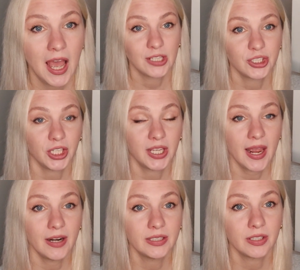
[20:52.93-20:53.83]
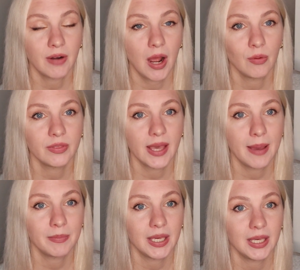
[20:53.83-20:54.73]
and she carried around
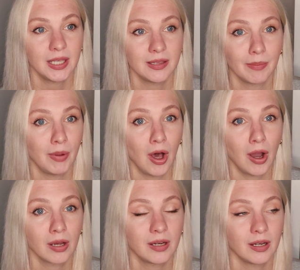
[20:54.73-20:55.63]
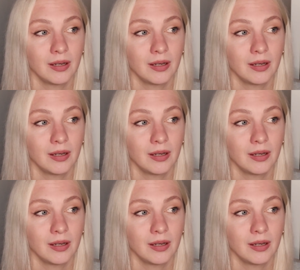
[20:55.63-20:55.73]
them in the block